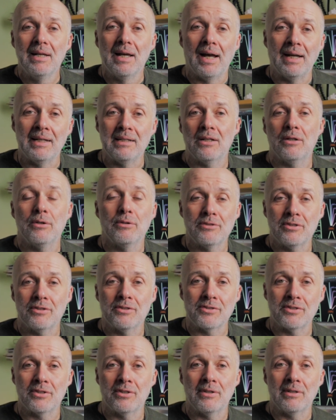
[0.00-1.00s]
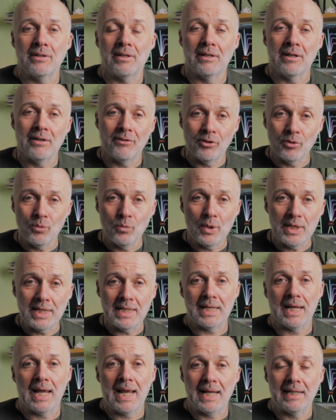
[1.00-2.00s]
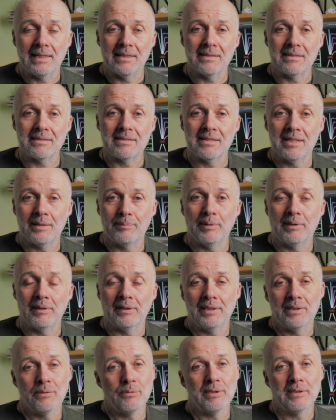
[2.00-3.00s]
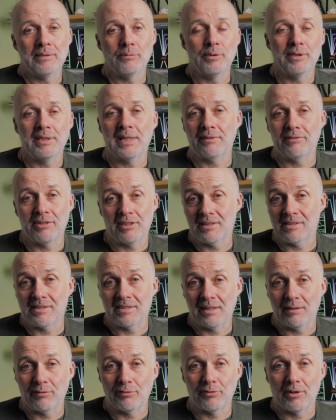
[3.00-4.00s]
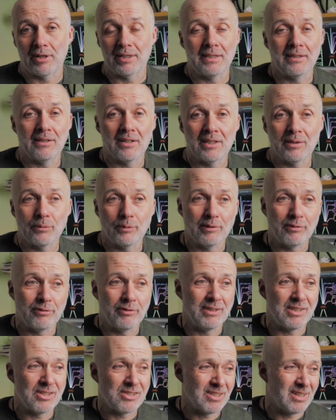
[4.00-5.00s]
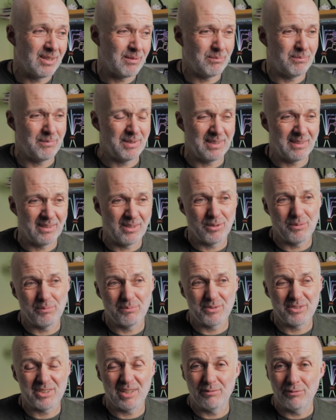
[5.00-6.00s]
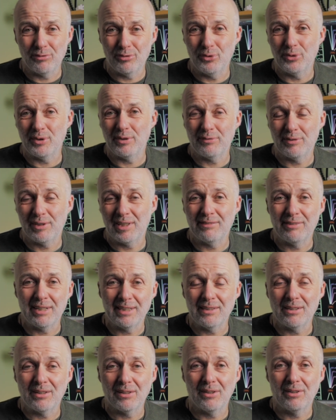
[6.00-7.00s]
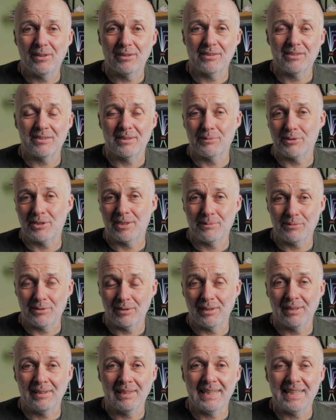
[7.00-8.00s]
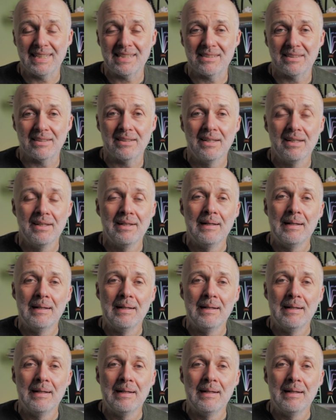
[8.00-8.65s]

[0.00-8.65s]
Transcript: I noticed that at the weekends, typically we'd have dinner, say Friday night, we'd finish up, I don't know, 7:45, 8 o'clock, sometimes a little later.